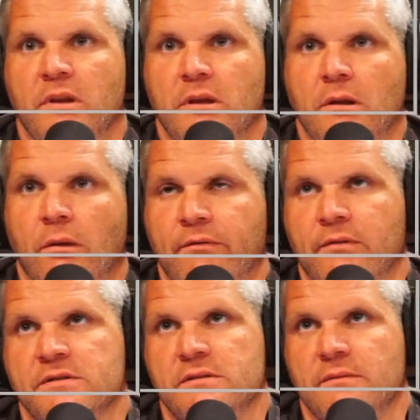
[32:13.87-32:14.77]
the
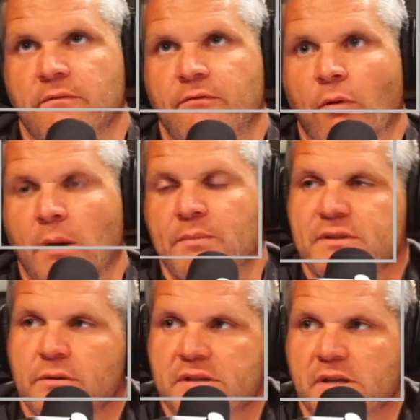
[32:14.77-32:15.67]
first 4
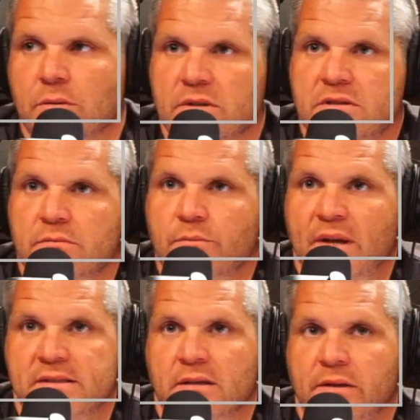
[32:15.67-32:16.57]
episodes here were
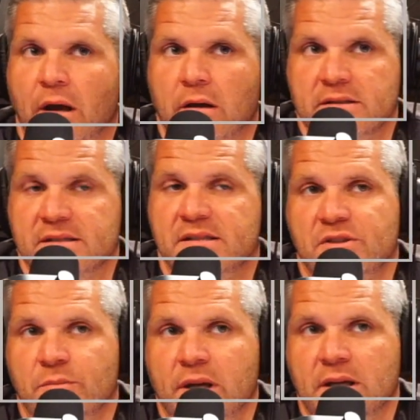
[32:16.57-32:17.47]
basically our
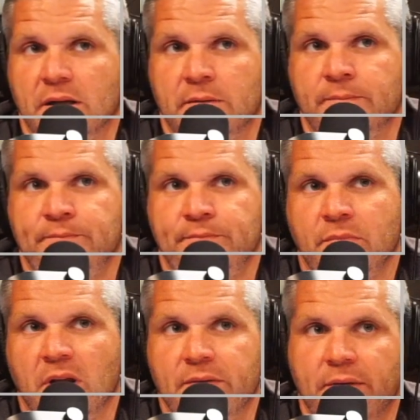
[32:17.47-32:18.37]
decision making,
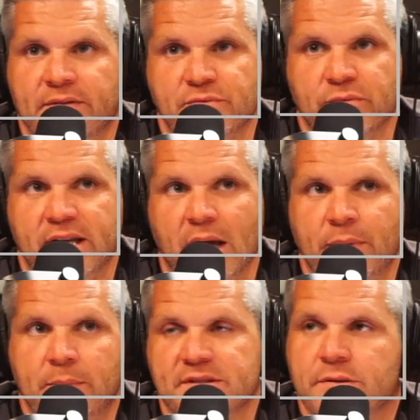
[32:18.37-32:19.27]
and then this
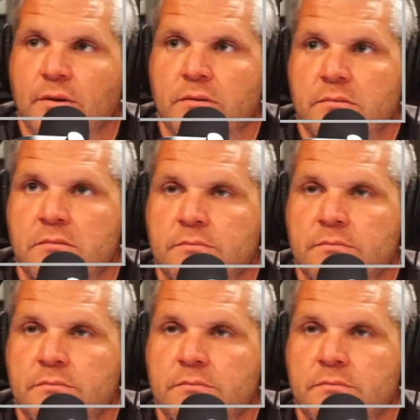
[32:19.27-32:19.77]
recap episode